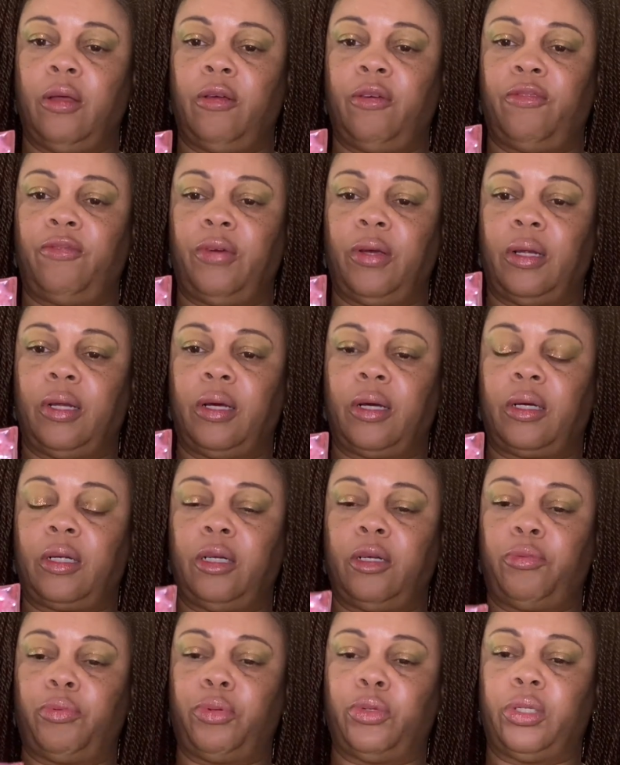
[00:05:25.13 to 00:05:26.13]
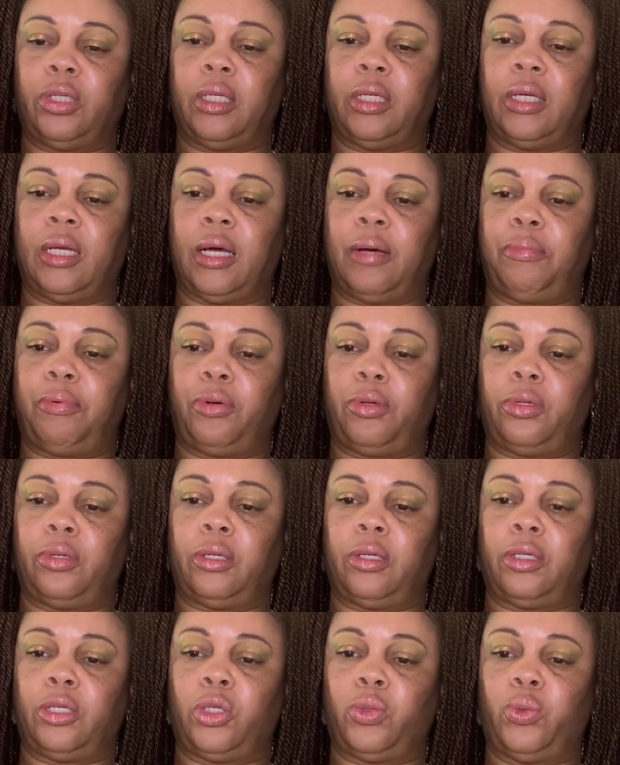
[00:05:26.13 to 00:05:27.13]
fingernail clippers, and then I put
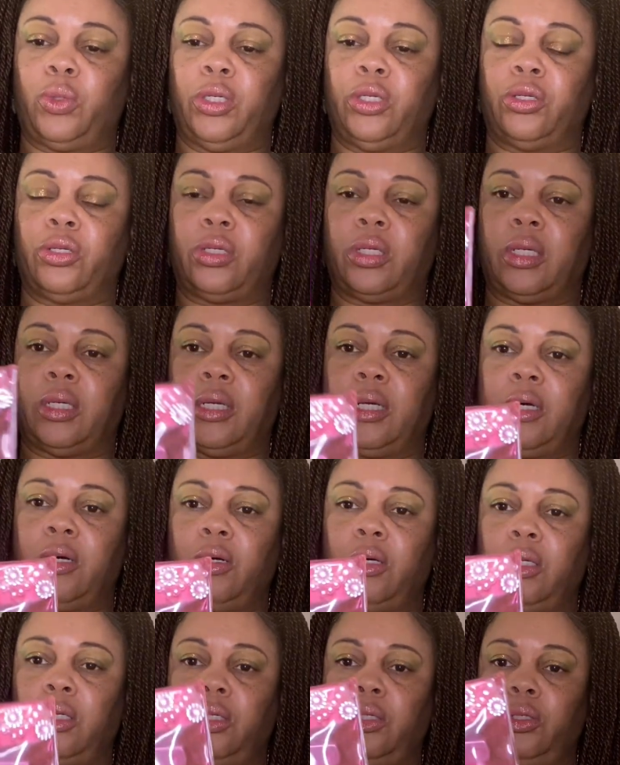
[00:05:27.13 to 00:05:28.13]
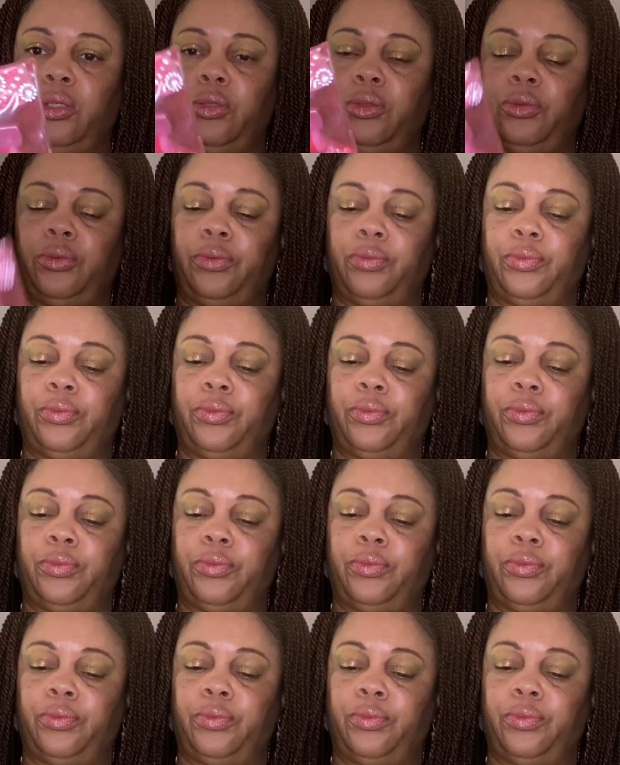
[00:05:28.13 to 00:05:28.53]
in tweezers and nail glue.